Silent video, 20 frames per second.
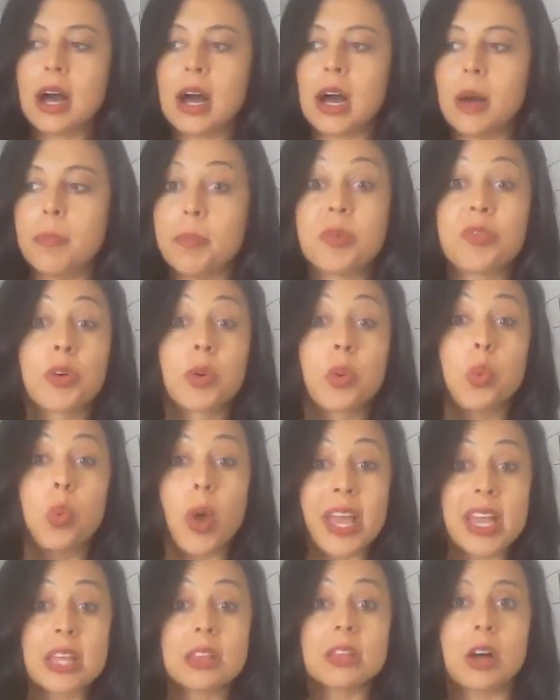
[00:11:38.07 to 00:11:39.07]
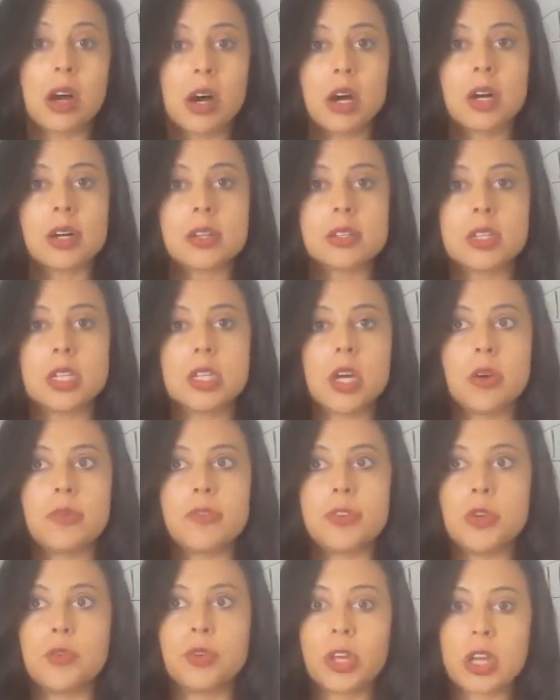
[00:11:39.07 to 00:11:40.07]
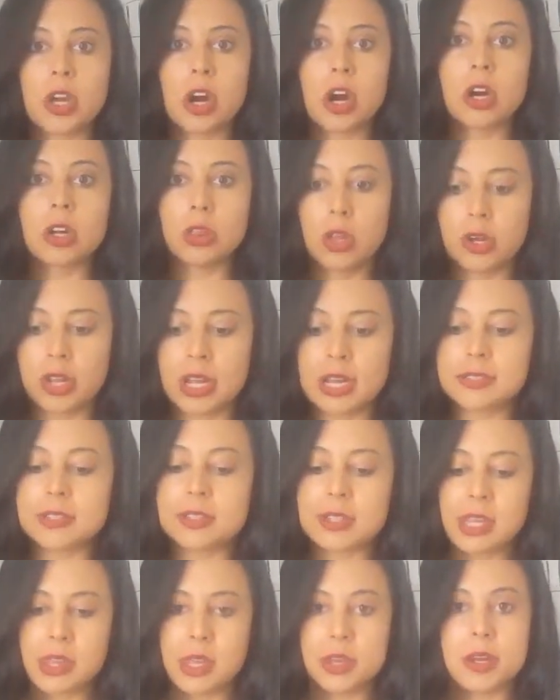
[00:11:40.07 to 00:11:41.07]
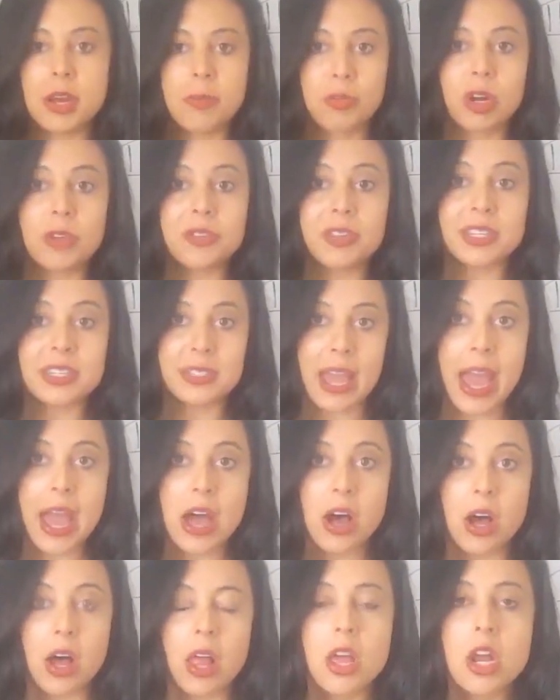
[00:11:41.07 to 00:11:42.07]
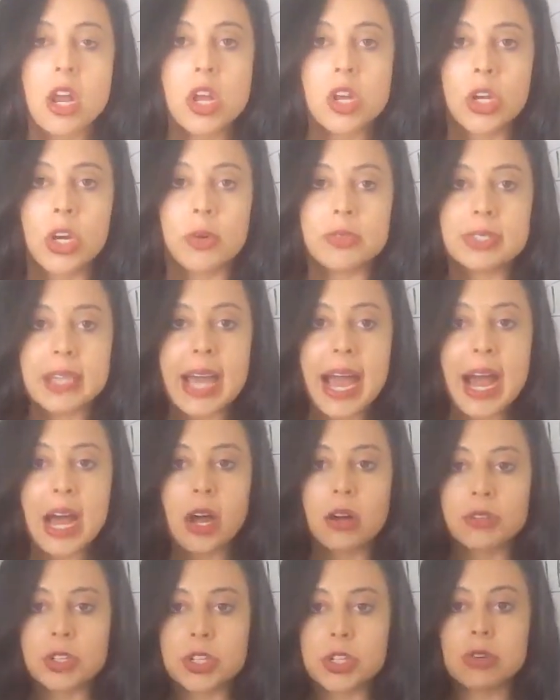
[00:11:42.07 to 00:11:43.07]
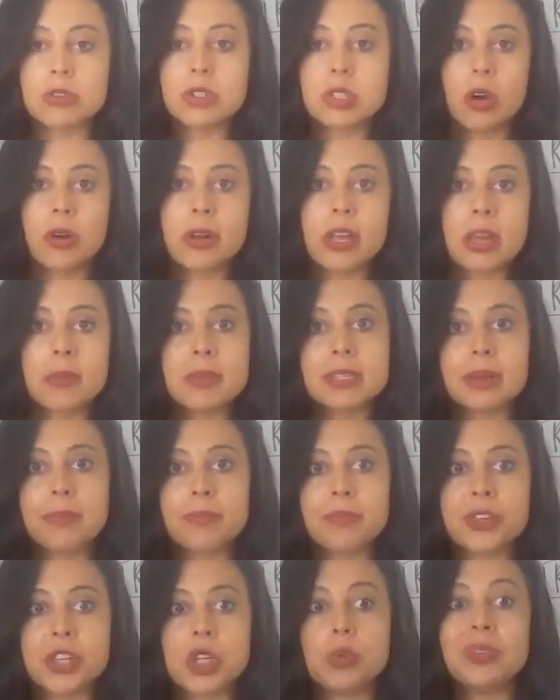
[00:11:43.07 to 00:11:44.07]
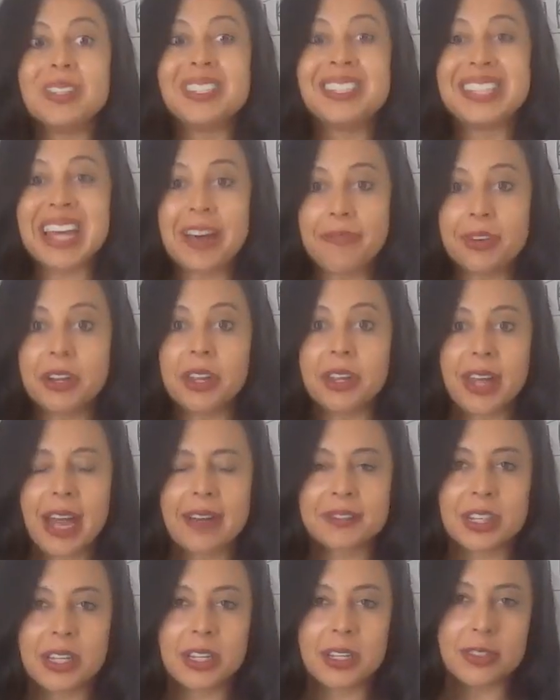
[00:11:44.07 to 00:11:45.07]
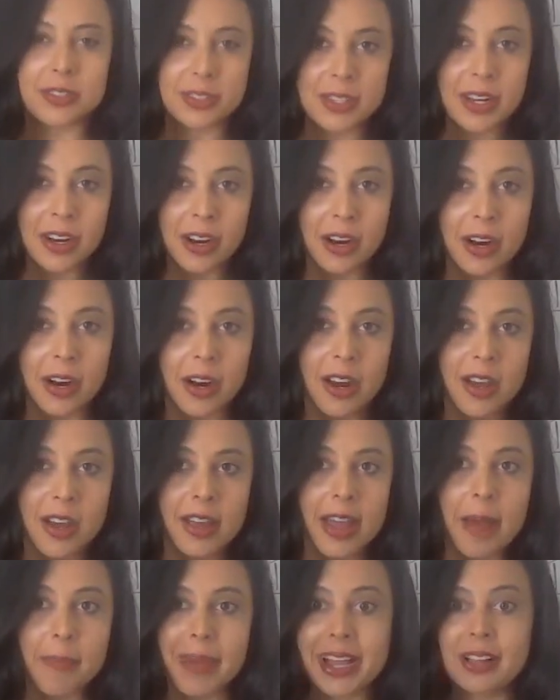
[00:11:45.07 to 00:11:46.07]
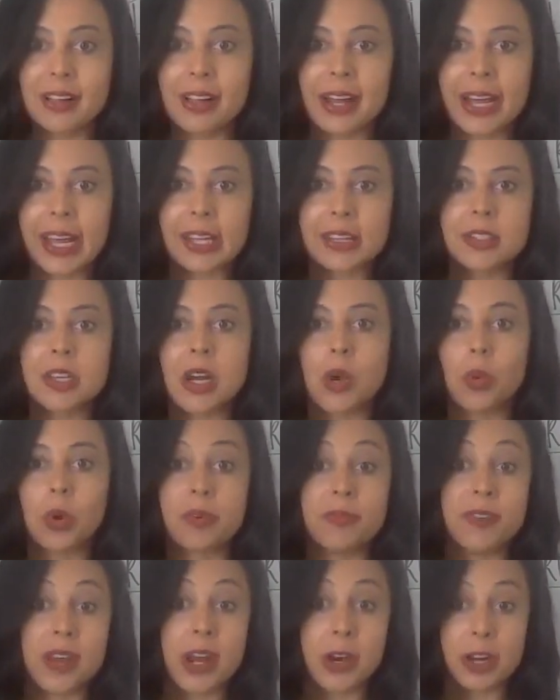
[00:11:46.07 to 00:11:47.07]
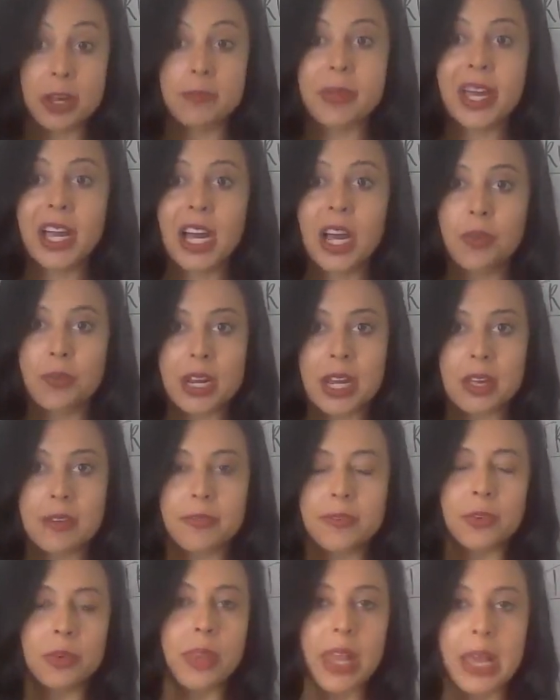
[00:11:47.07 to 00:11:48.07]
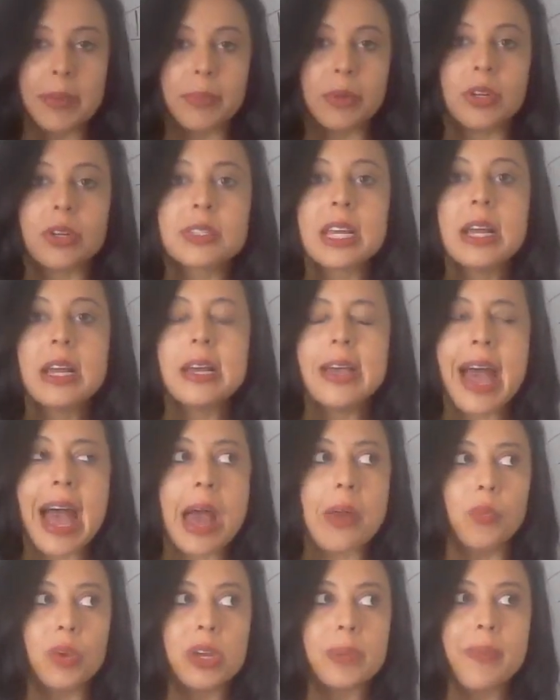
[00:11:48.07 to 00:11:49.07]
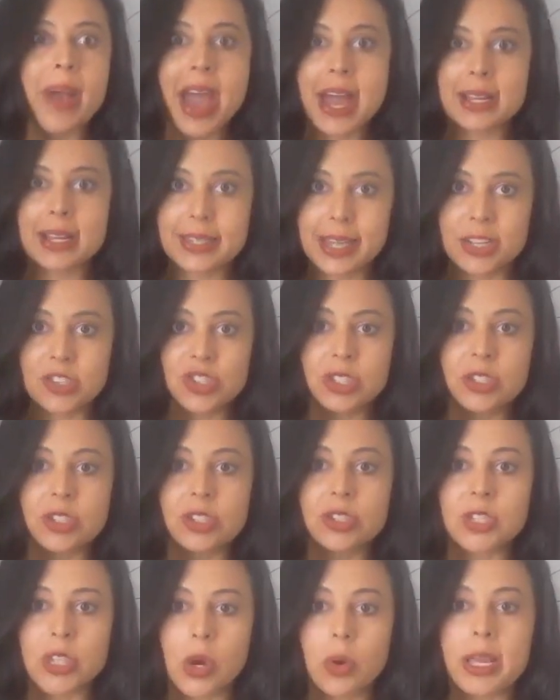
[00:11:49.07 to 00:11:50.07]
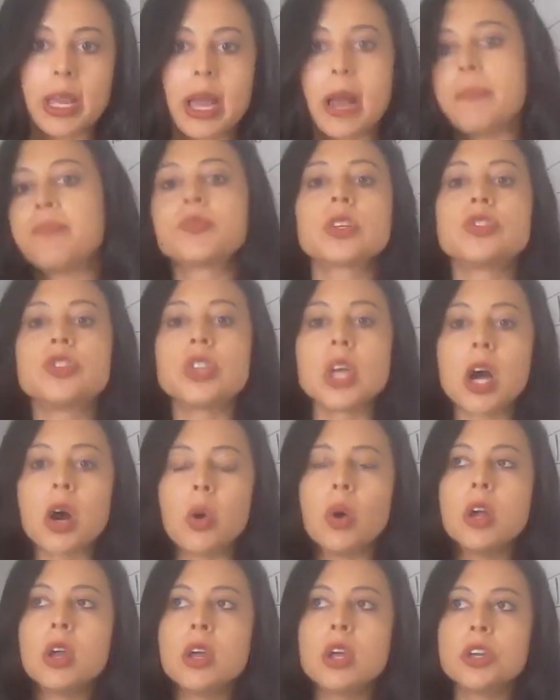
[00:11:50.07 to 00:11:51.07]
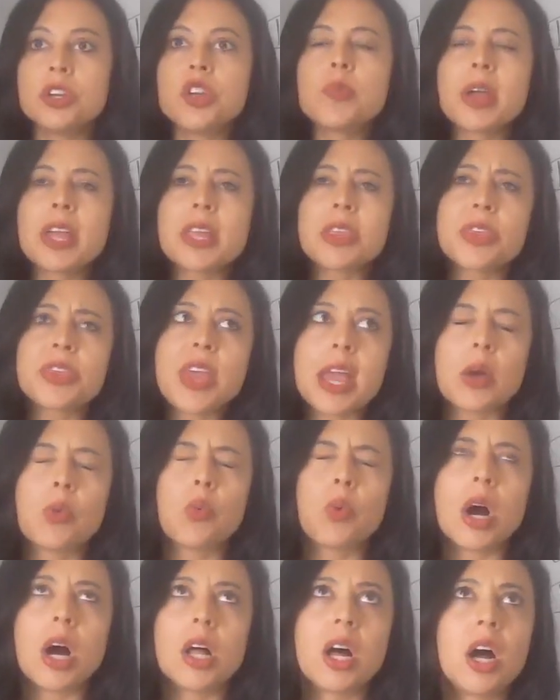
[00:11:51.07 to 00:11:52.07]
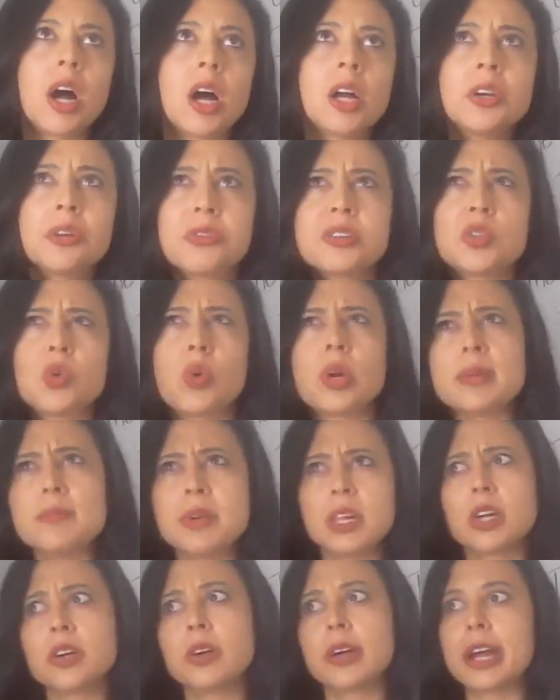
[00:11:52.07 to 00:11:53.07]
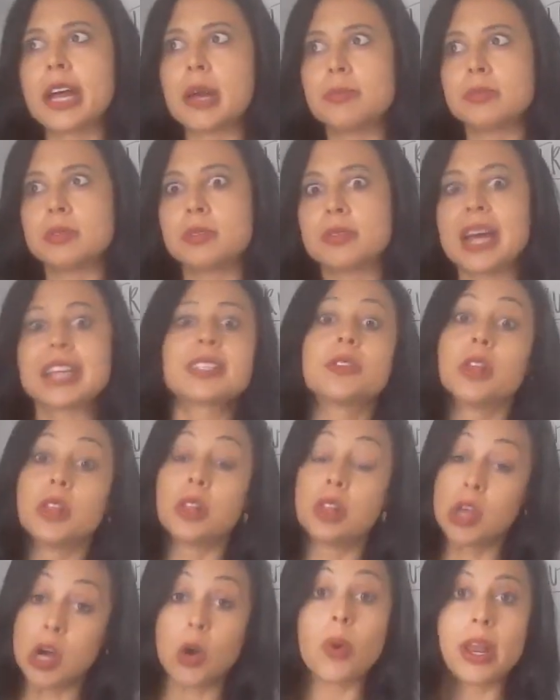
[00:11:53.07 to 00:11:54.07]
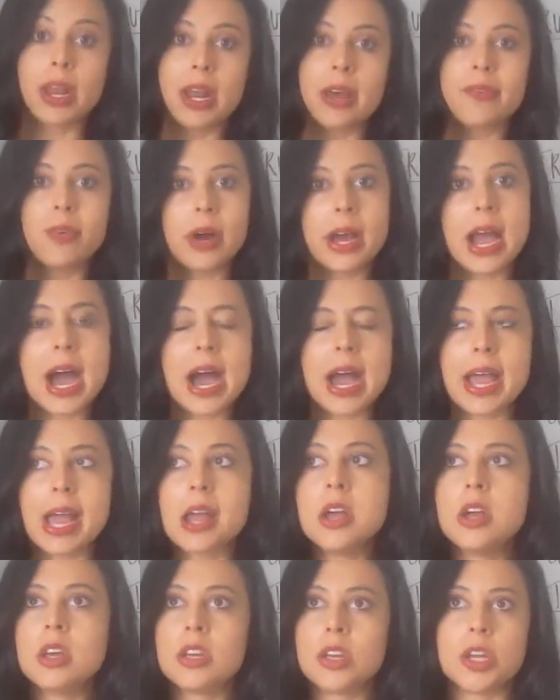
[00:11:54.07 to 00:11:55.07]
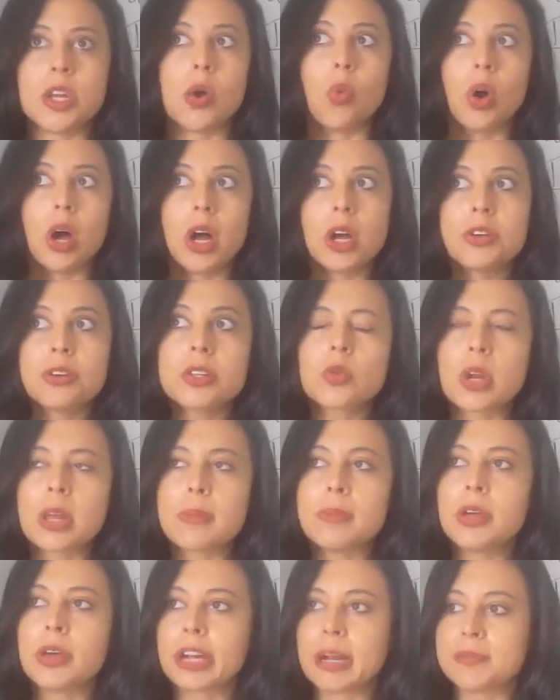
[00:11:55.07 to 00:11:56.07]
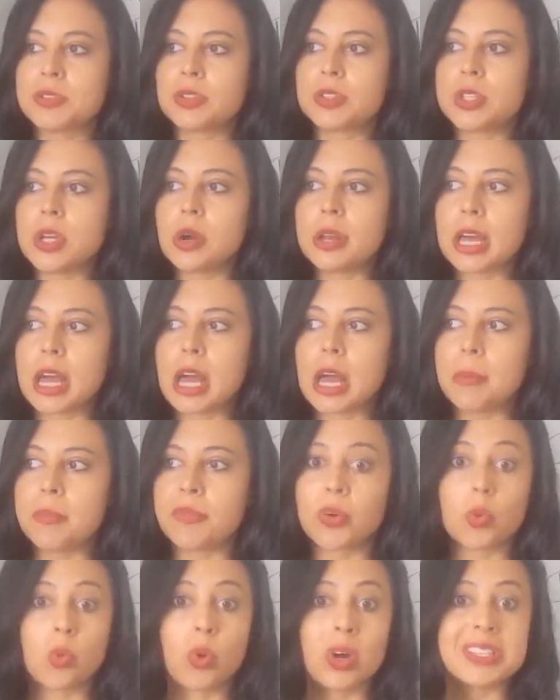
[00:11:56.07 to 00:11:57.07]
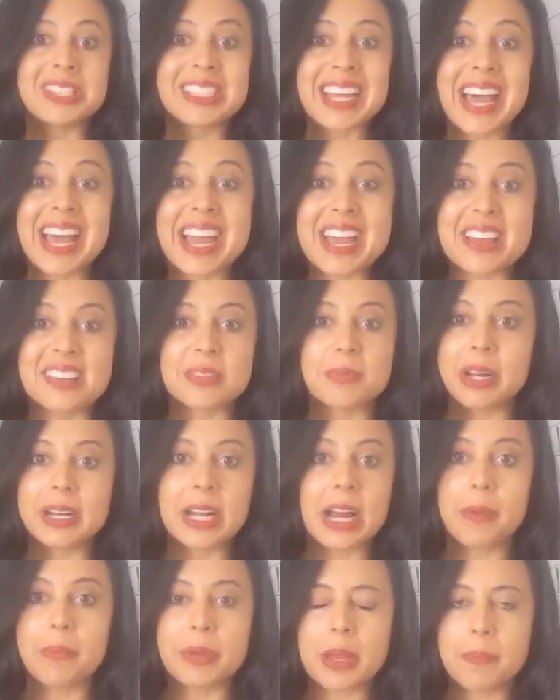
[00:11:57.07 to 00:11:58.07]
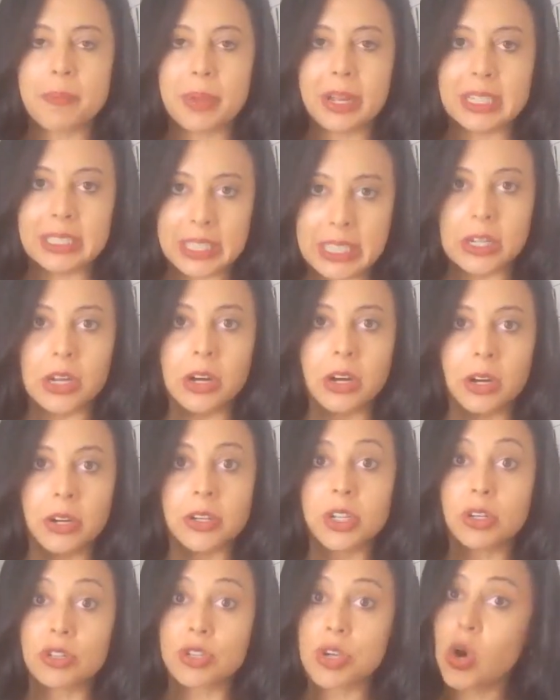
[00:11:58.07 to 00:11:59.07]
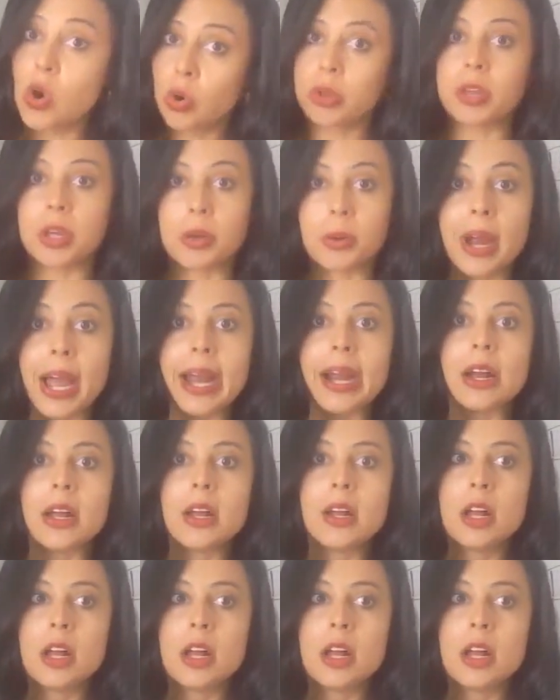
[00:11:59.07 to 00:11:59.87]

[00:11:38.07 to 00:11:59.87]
Um, but for weight loss, you know, if you really are looking to see the number on the scale go down, you know, sodium is something you definitely have to consider. And my clients know we're very big on reading food labels and we pay attention to sodium. So you might think well, 120 milligrams, that's on the low end, FYI. You know, 120 milligrams of sodium for one slice might not be a big deal. You're totally right.